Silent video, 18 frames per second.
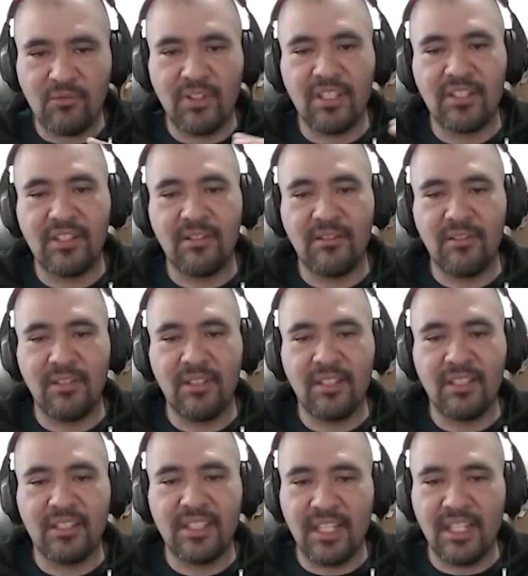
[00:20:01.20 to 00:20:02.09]
receiving
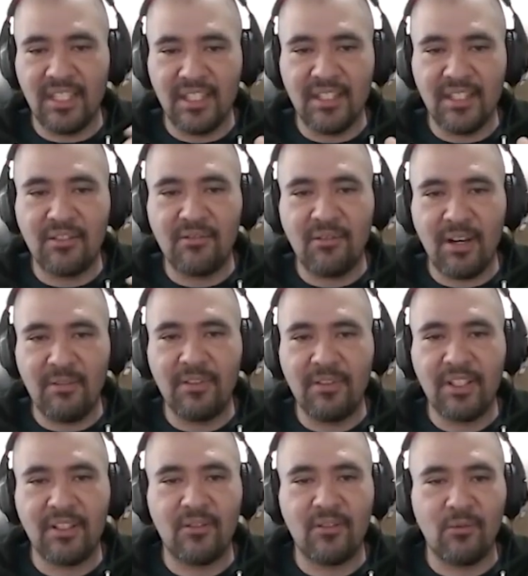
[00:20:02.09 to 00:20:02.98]
is sending the
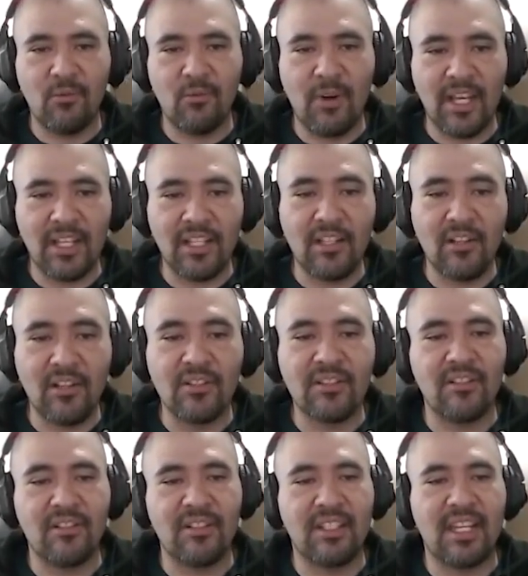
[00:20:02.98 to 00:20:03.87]
traffic to one
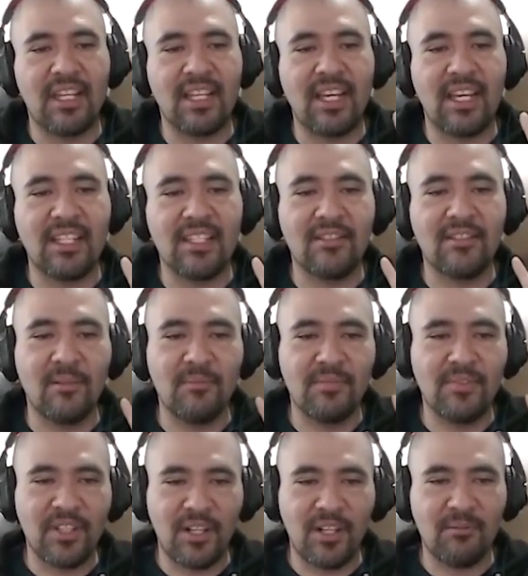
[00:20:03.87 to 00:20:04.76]
cluster that has some
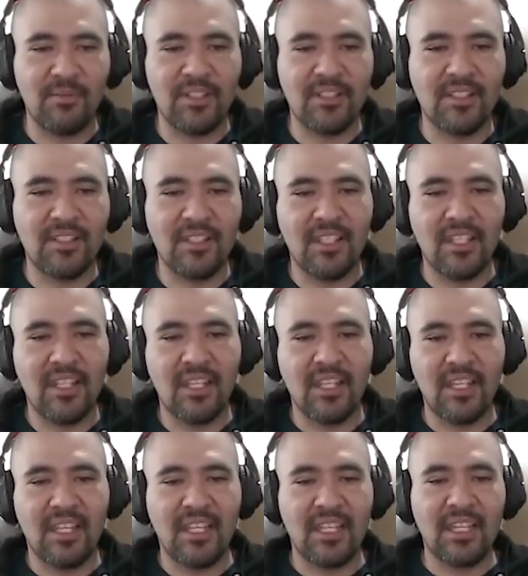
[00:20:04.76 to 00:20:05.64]
service
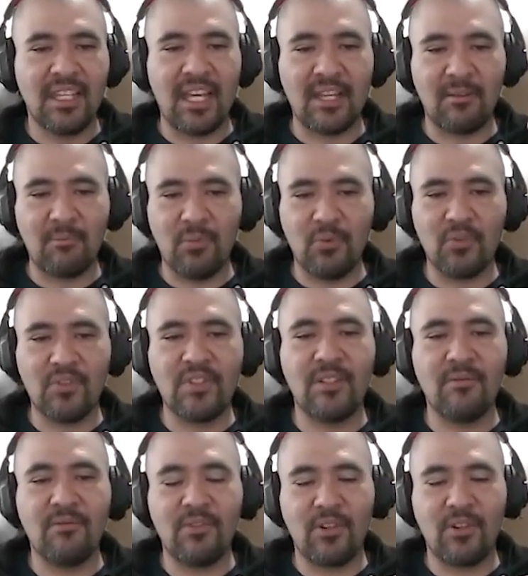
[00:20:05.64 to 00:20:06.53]
that puts
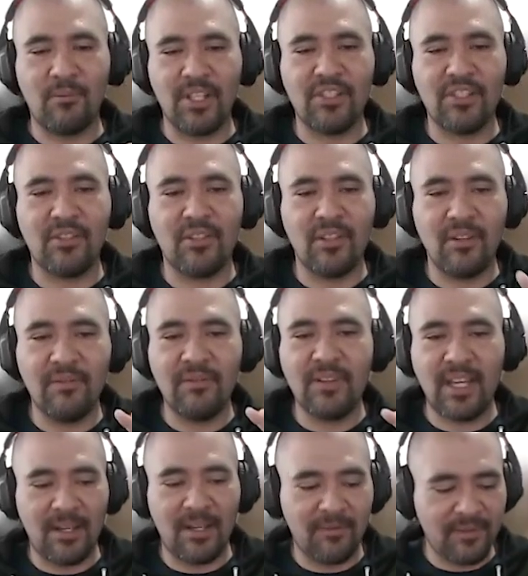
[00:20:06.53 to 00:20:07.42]
the information of
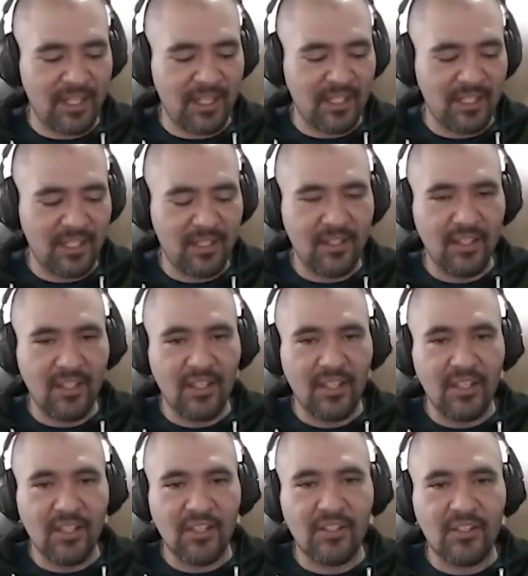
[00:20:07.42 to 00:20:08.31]
Kafka.
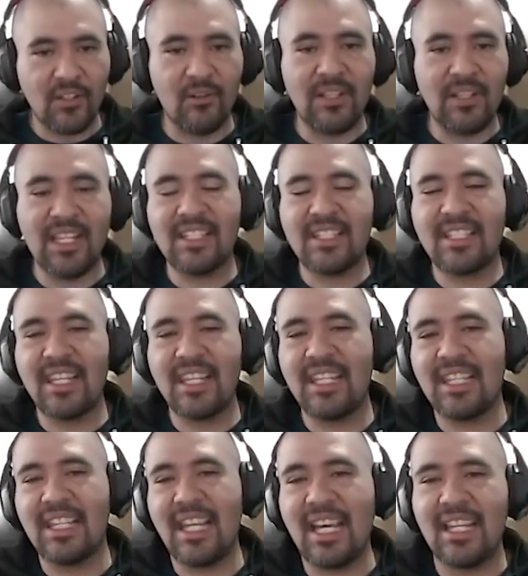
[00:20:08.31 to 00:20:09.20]
So let's
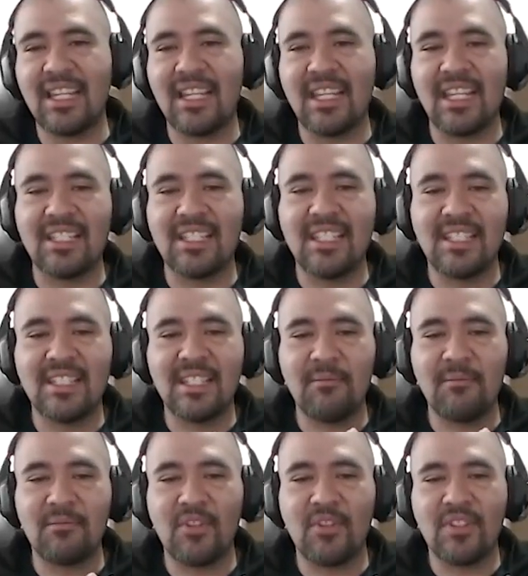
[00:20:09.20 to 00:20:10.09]
say that the
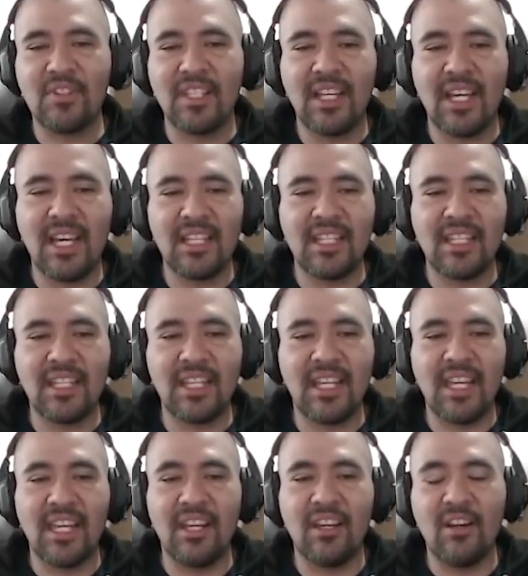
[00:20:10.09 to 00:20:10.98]
system doesn't have
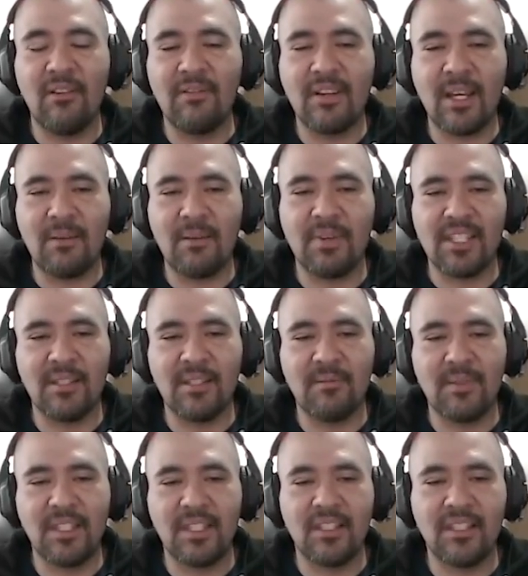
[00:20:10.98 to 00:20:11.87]
the enough
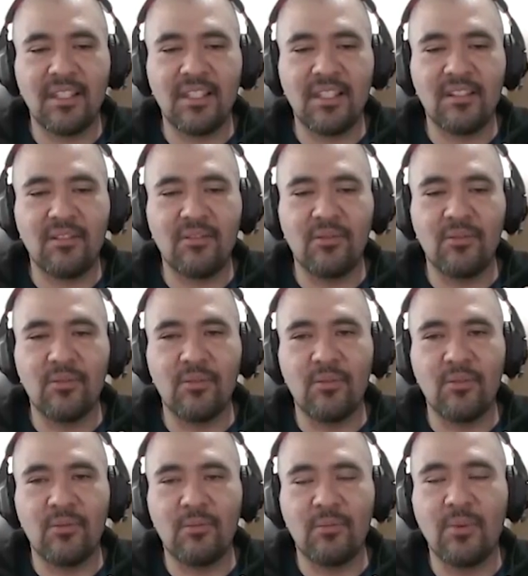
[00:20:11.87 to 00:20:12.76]
capacity
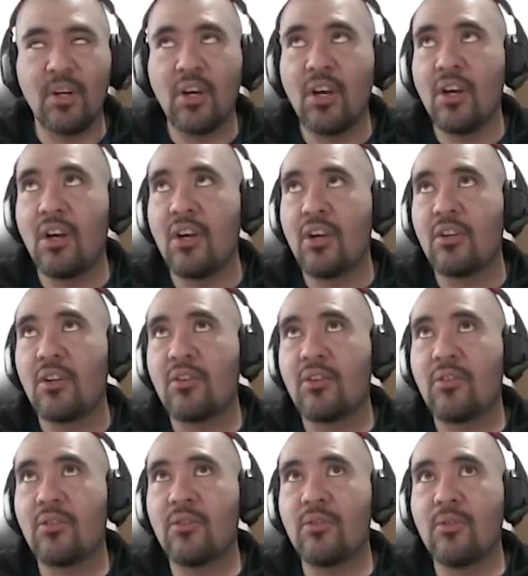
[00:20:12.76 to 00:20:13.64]
to
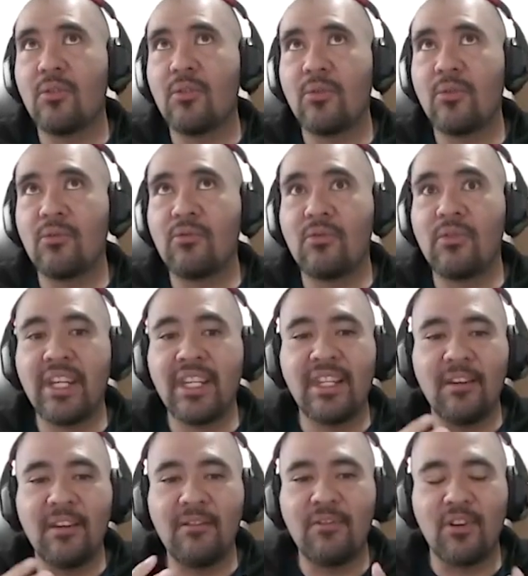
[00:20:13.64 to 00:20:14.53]
read
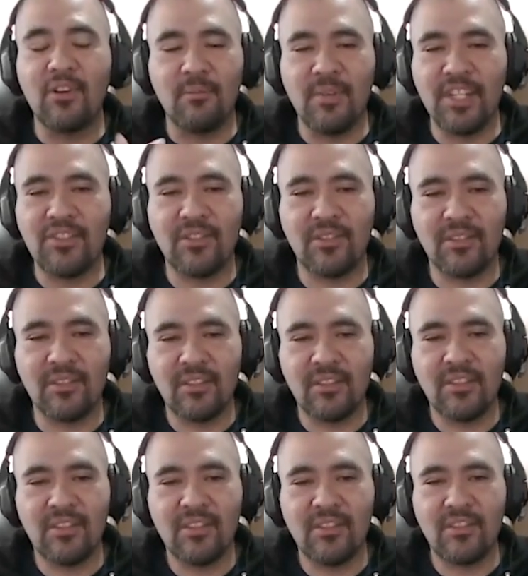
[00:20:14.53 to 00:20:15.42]
the information.
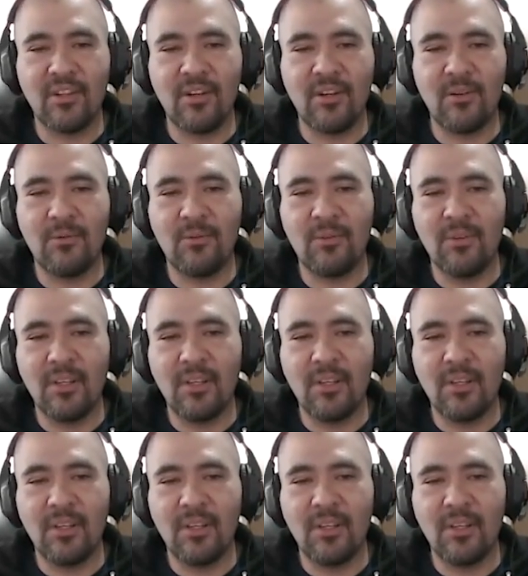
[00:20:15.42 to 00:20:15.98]
So